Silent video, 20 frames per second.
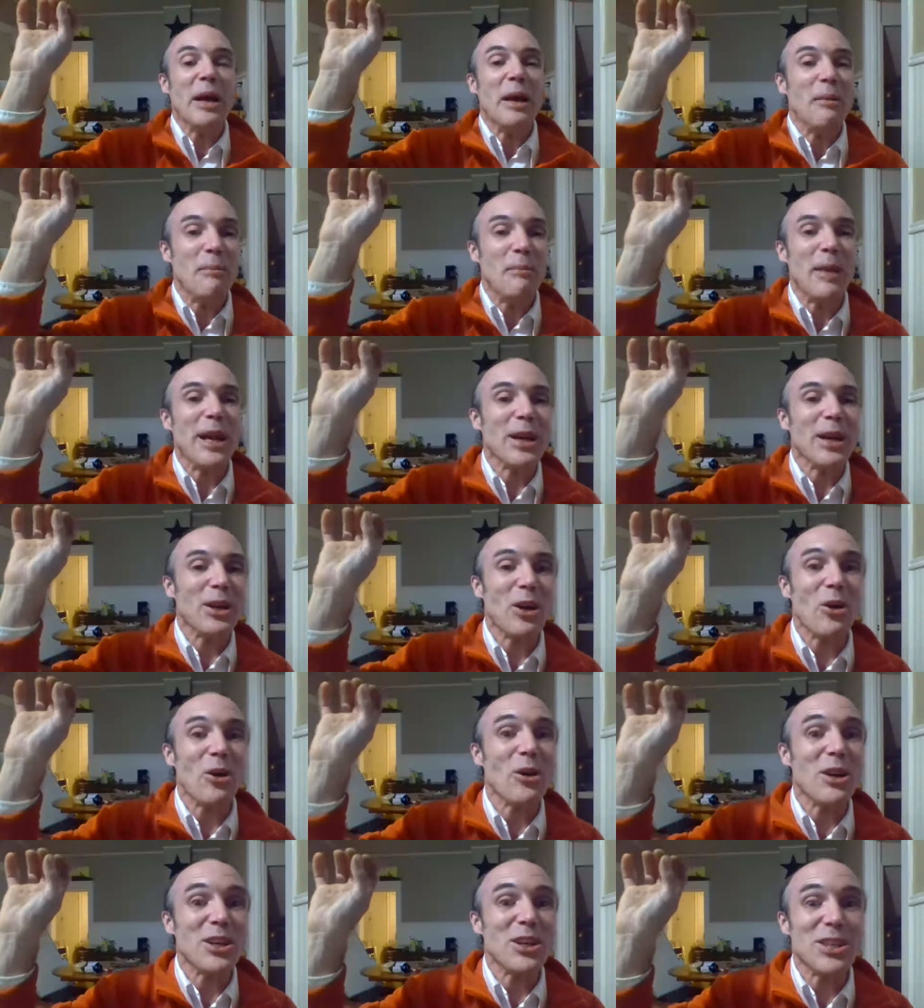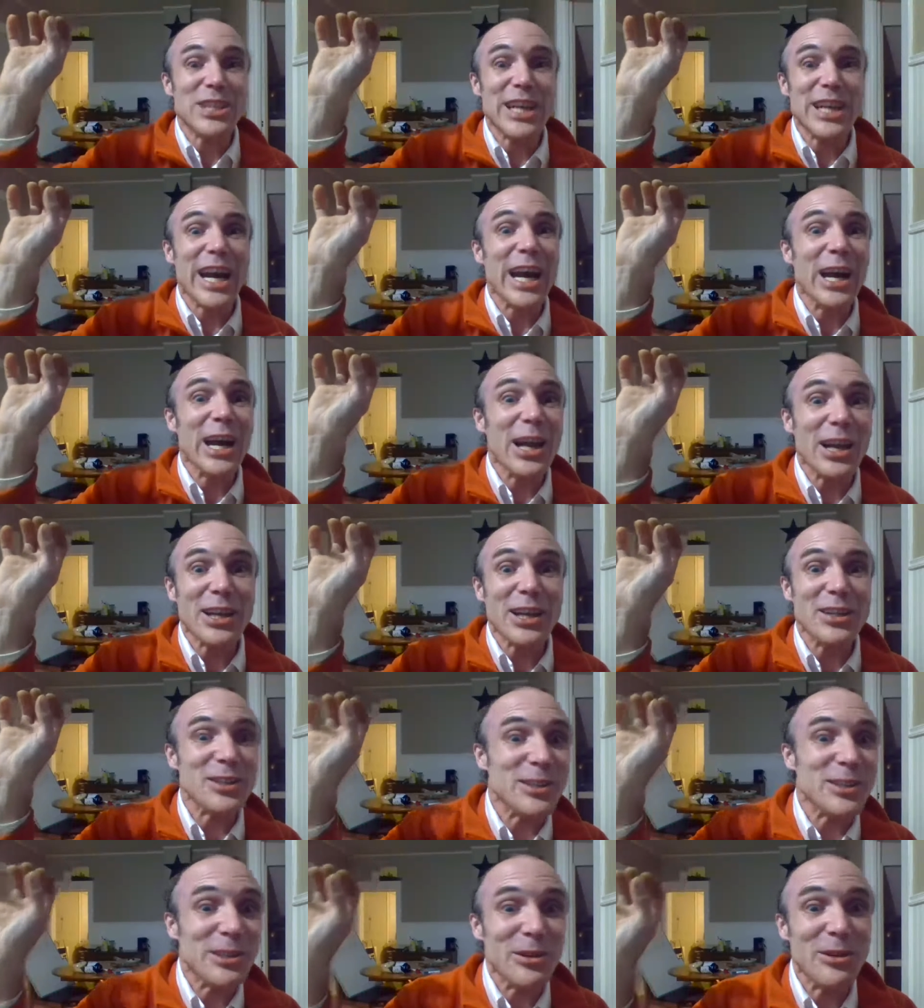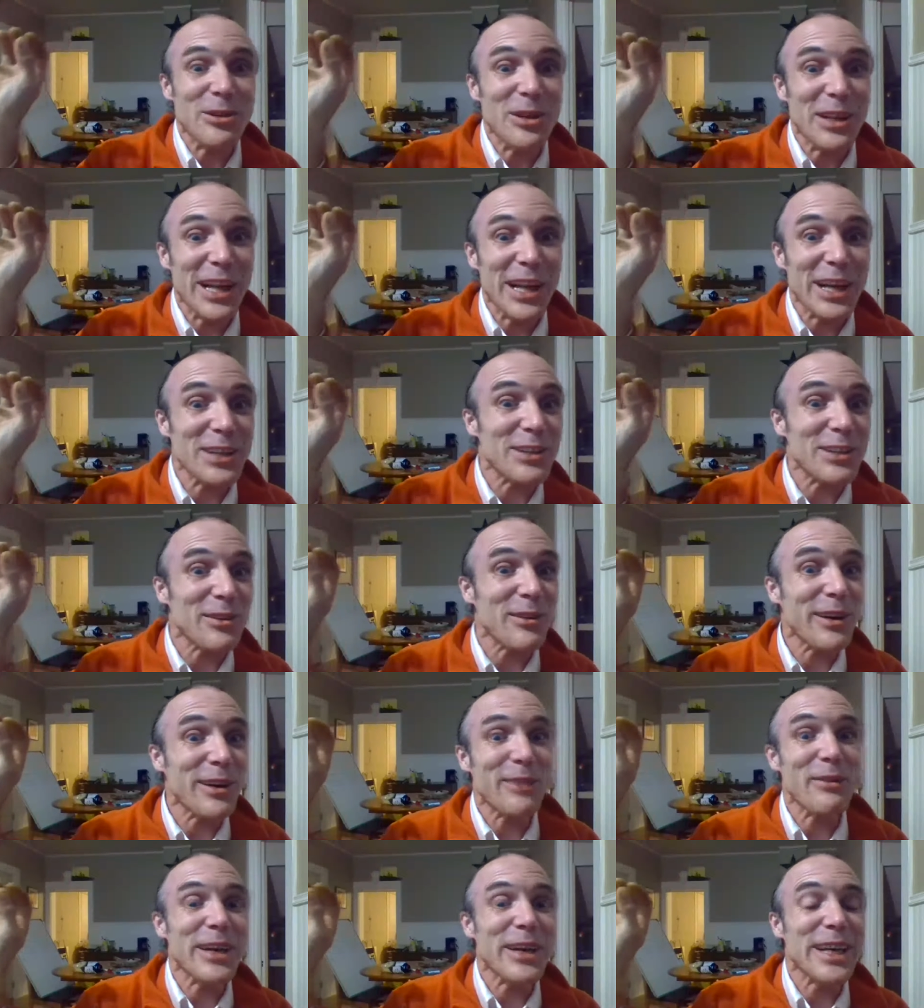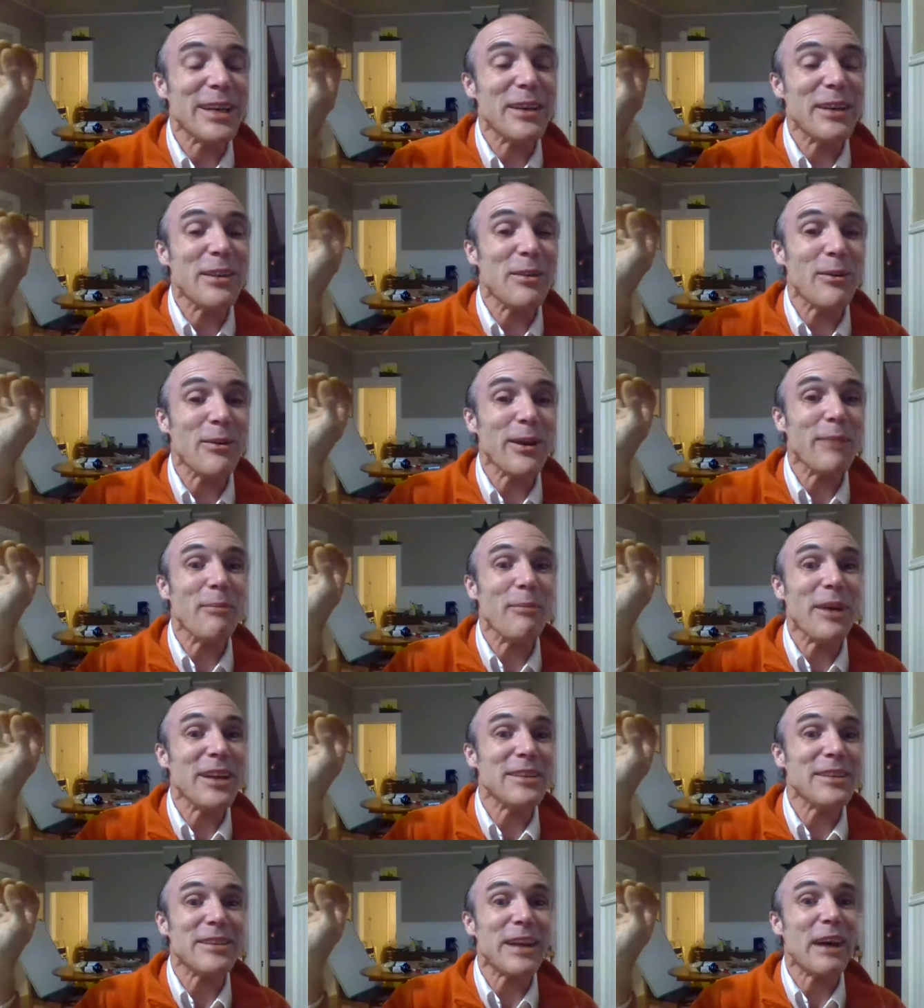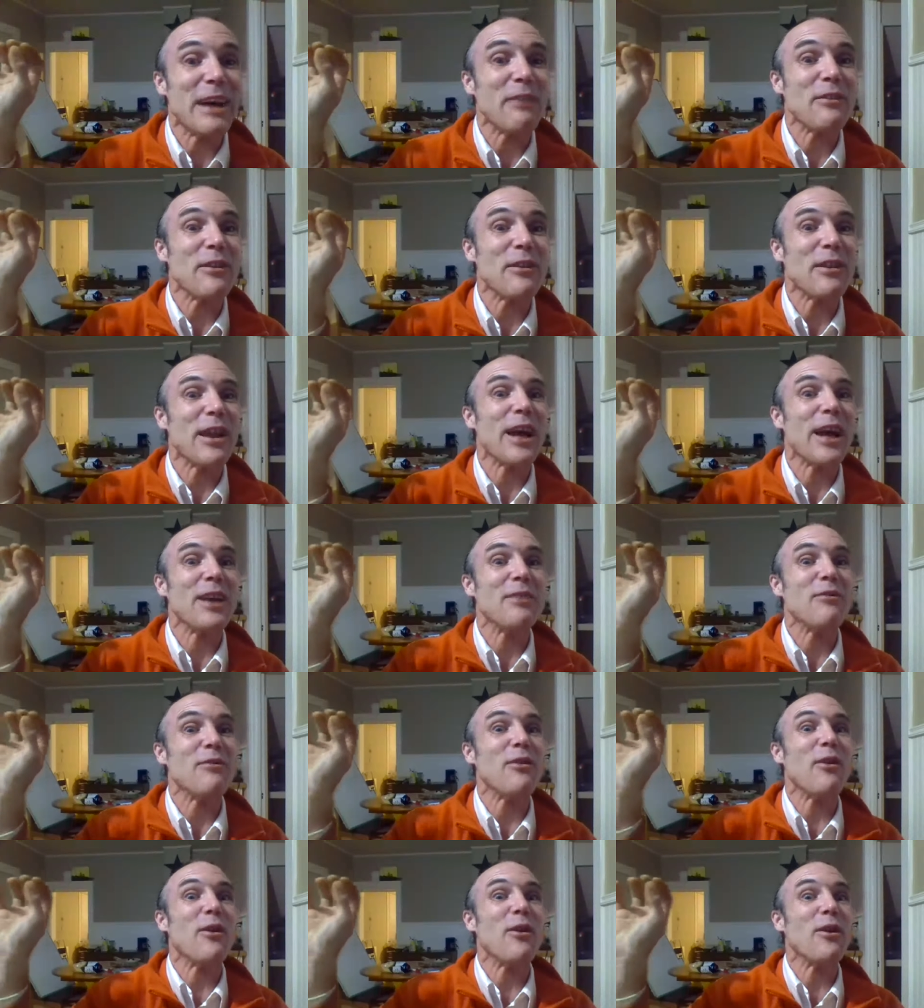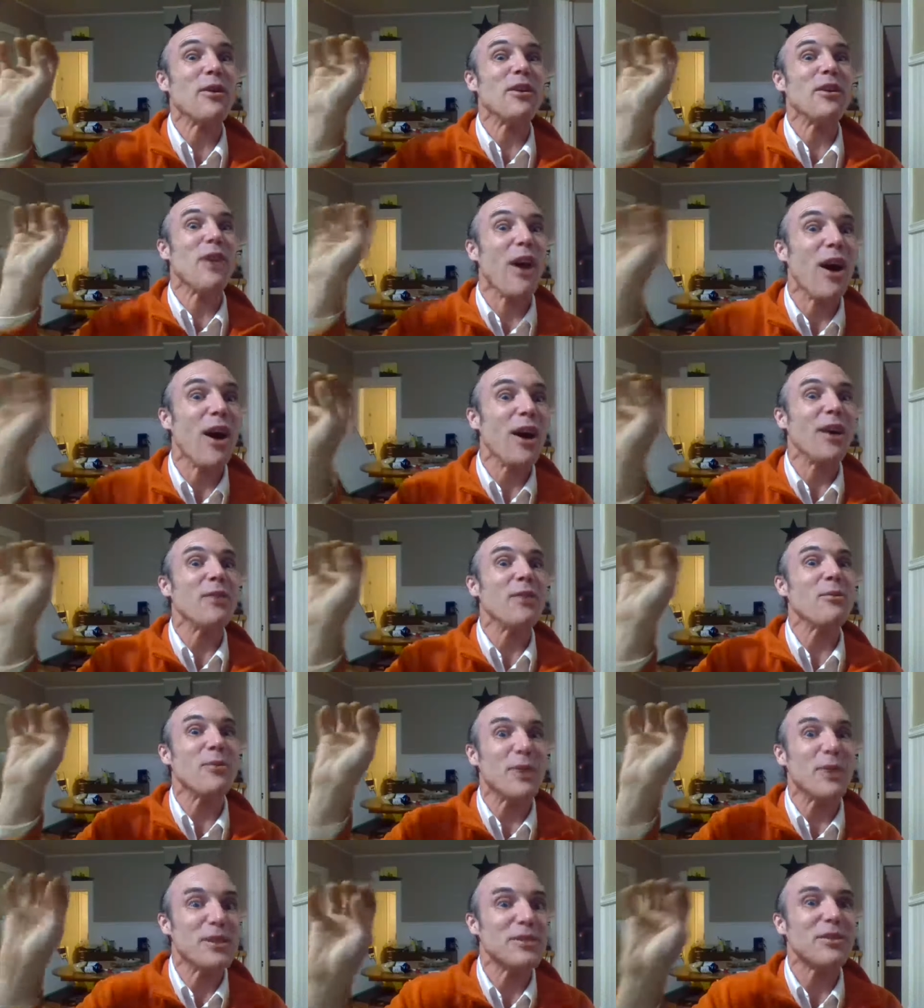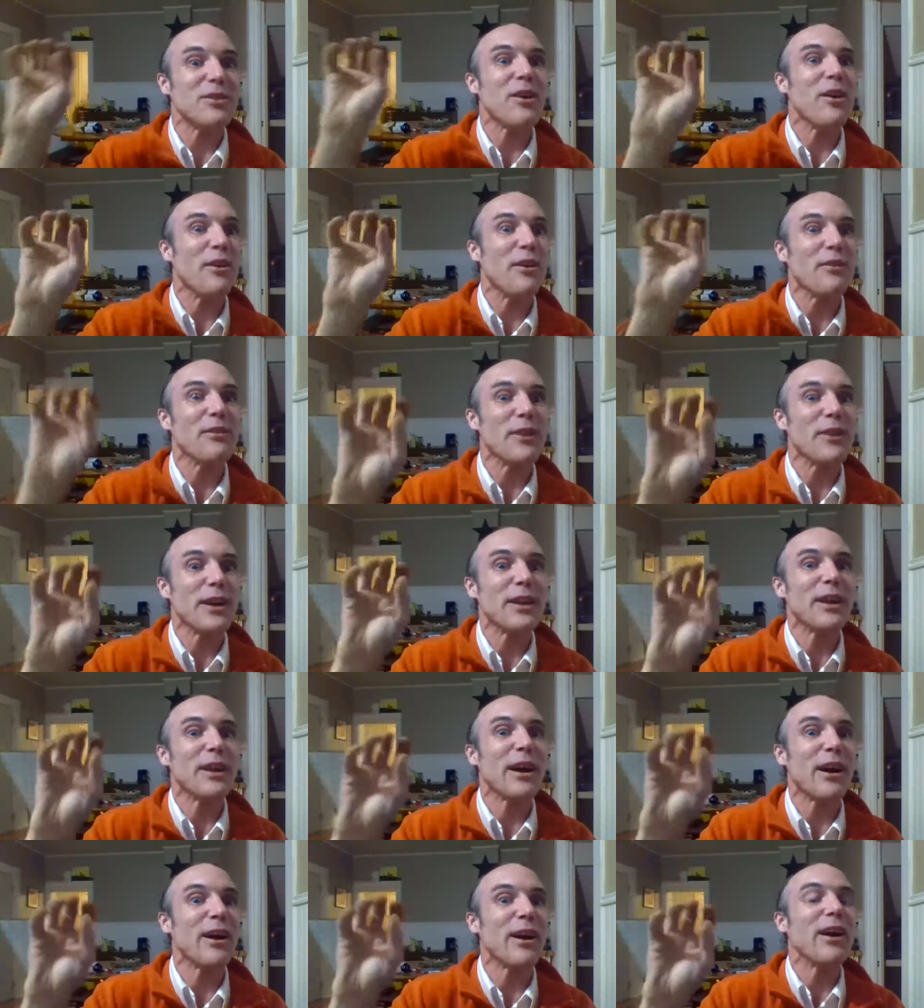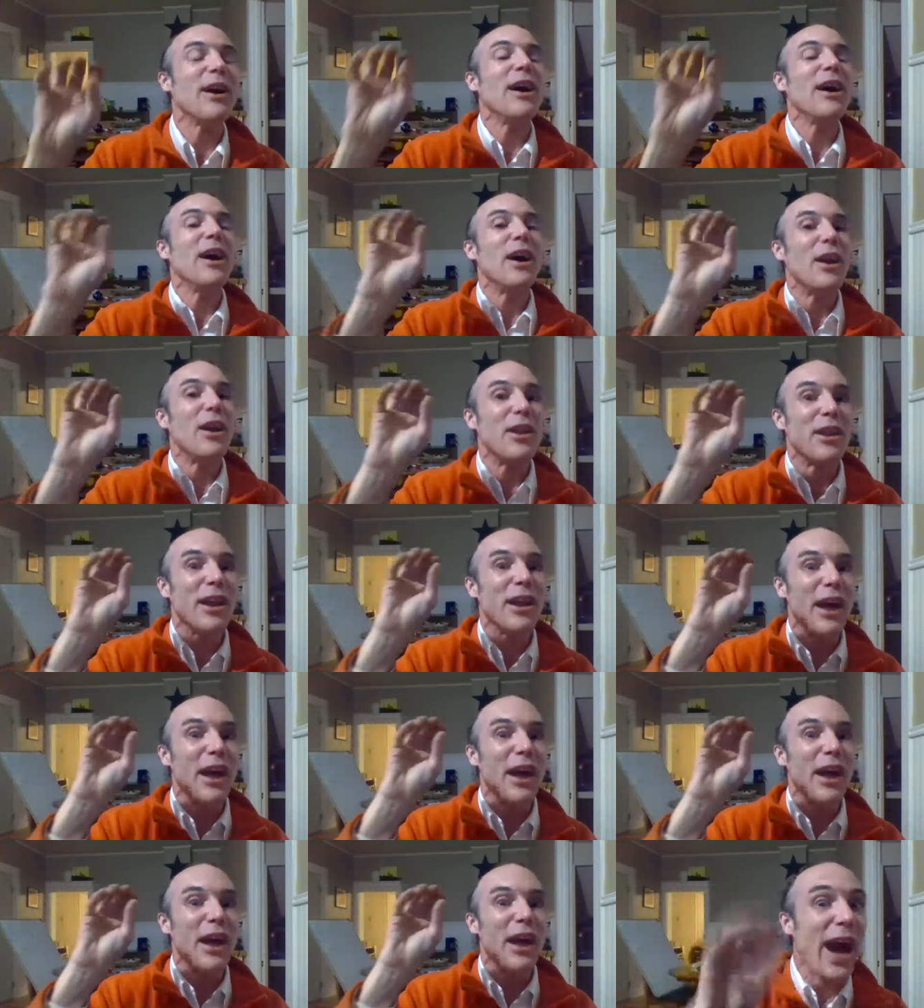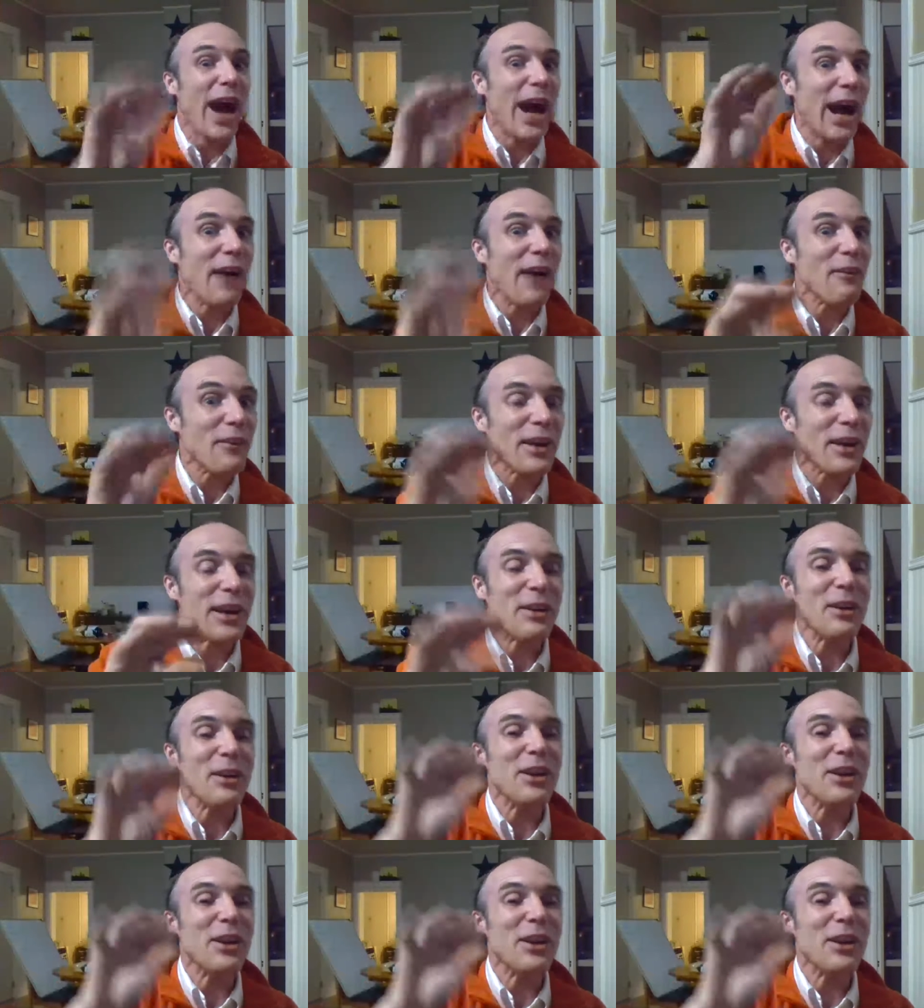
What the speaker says: men, go to jail as soon as like 3 months after that for not resolving their I have